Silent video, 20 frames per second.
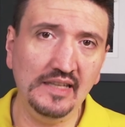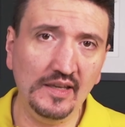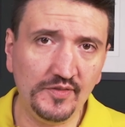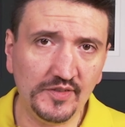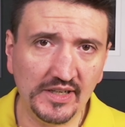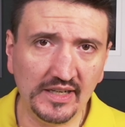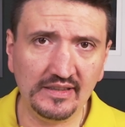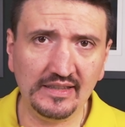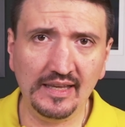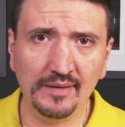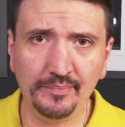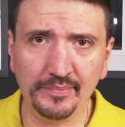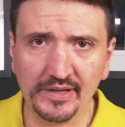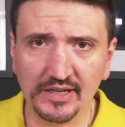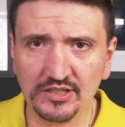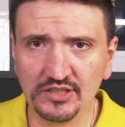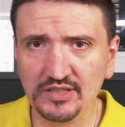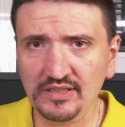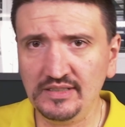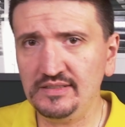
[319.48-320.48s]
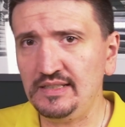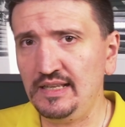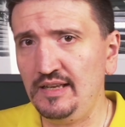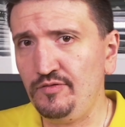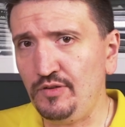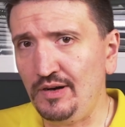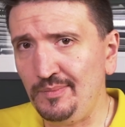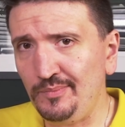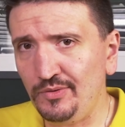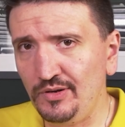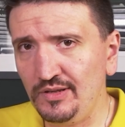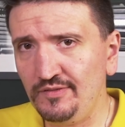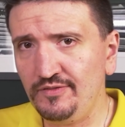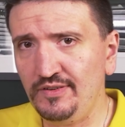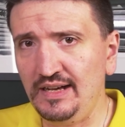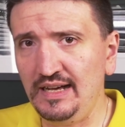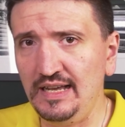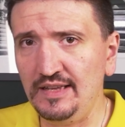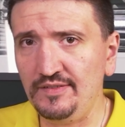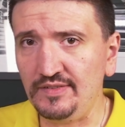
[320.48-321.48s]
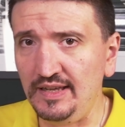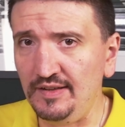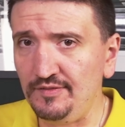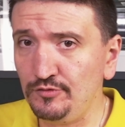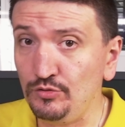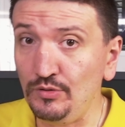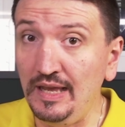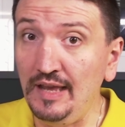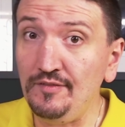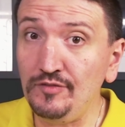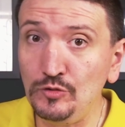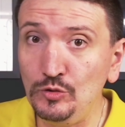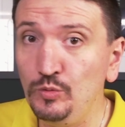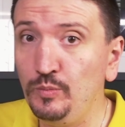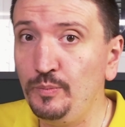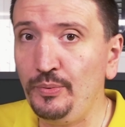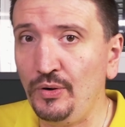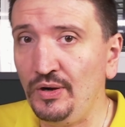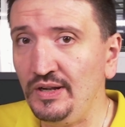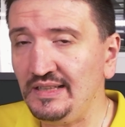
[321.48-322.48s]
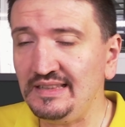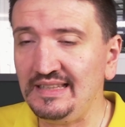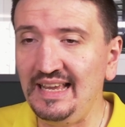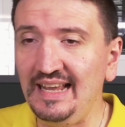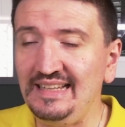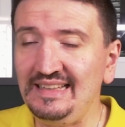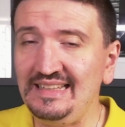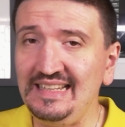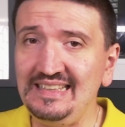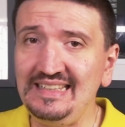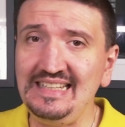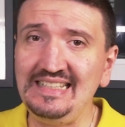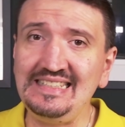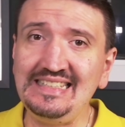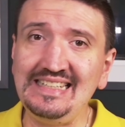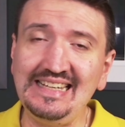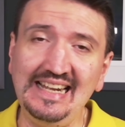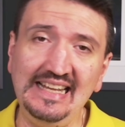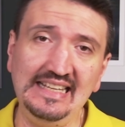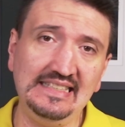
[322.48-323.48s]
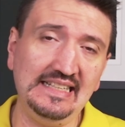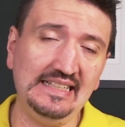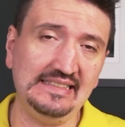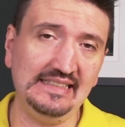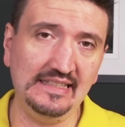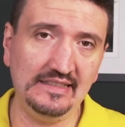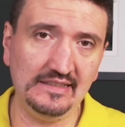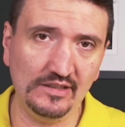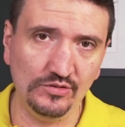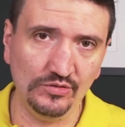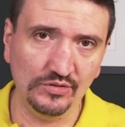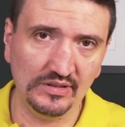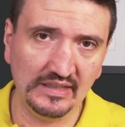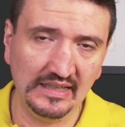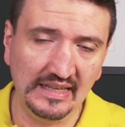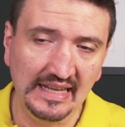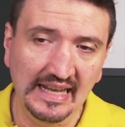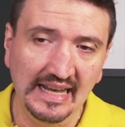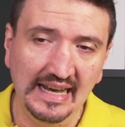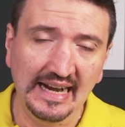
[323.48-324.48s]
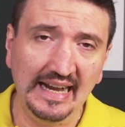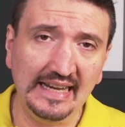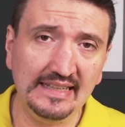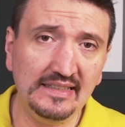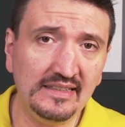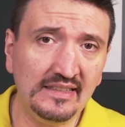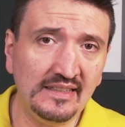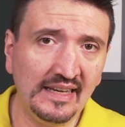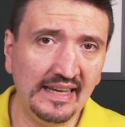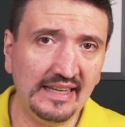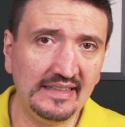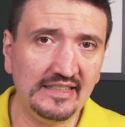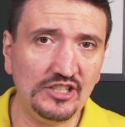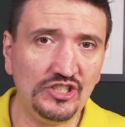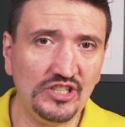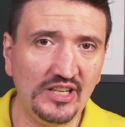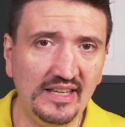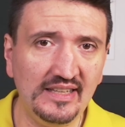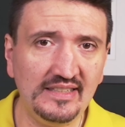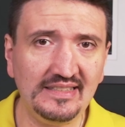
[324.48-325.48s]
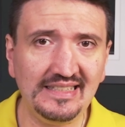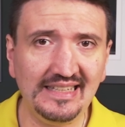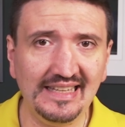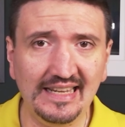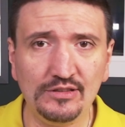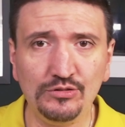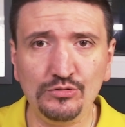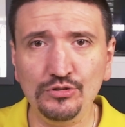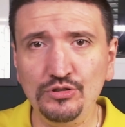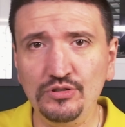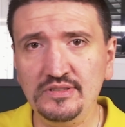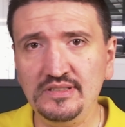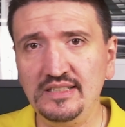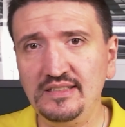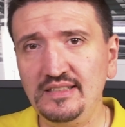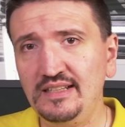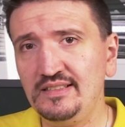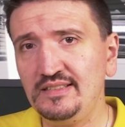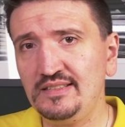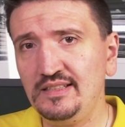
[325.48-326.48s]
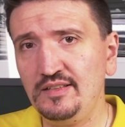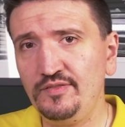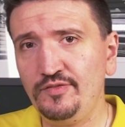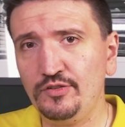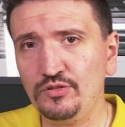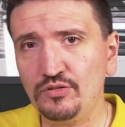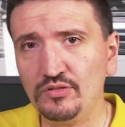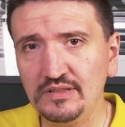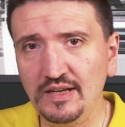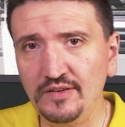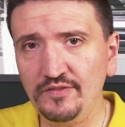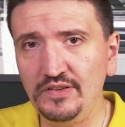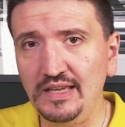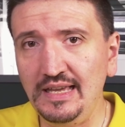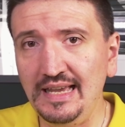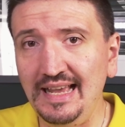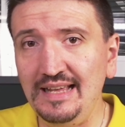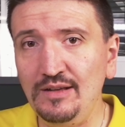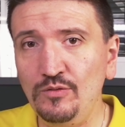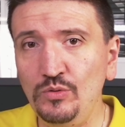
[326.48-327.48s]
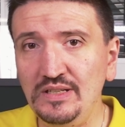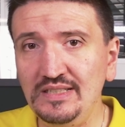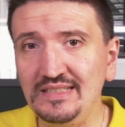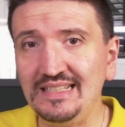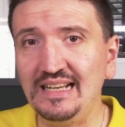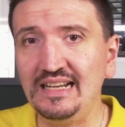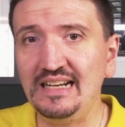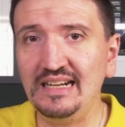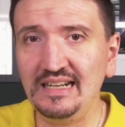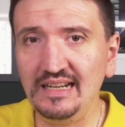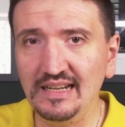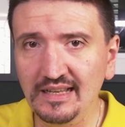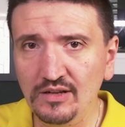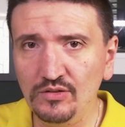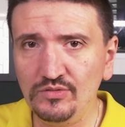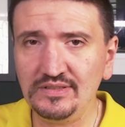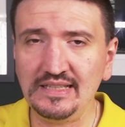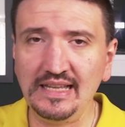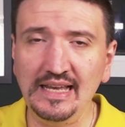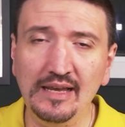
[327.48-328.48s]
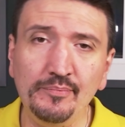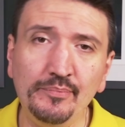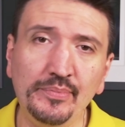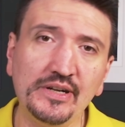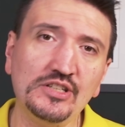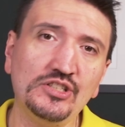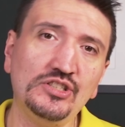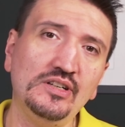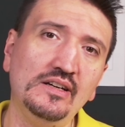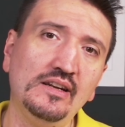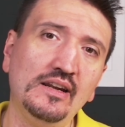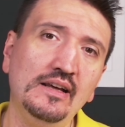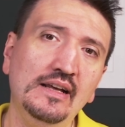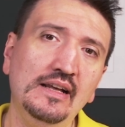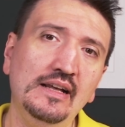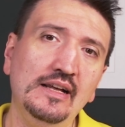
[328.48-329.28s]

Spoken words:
different apertures, f1.5, f2, f2.8, it is crazy good. I didn't have the chance yet to use it in street photography with a closed aperture,